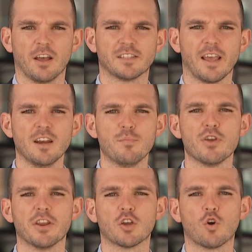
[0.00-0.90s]
Hussein
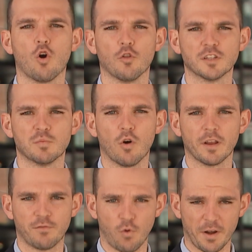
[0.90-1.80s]
appeared in court this
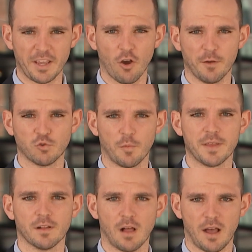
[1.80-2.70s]
morning for what he hopes will
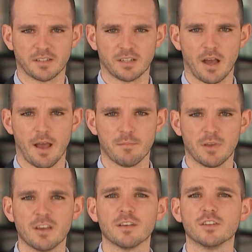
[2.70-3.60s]
be the last time.
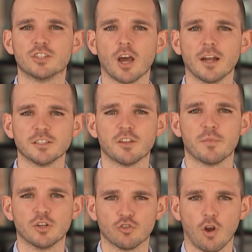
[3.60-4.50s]
The charges have
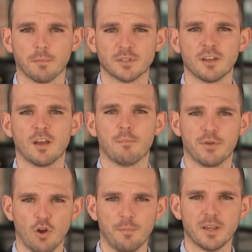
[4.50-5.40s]
been dropped,
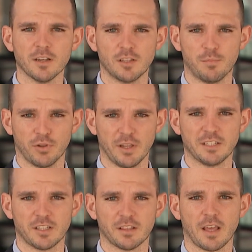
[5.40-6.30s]
but not because the
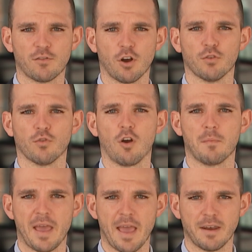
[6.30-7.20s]
police think they've got the
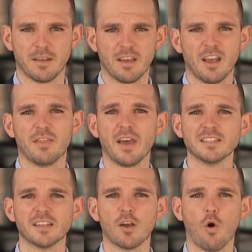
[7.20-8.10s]
wrong man. They
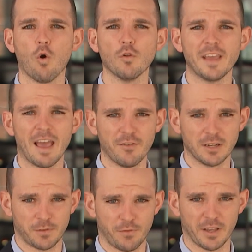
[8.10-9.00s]
say all the
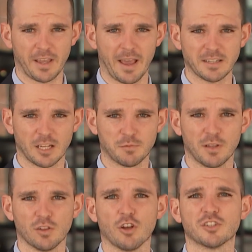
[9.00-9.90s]
evidence for the case has
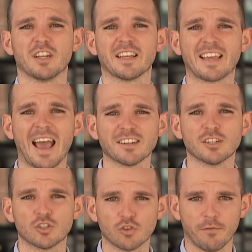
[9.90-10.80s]
been lost in a
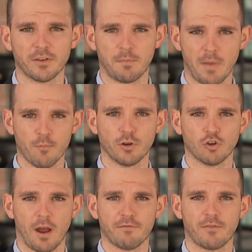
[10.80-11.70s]
catastrophic memory drive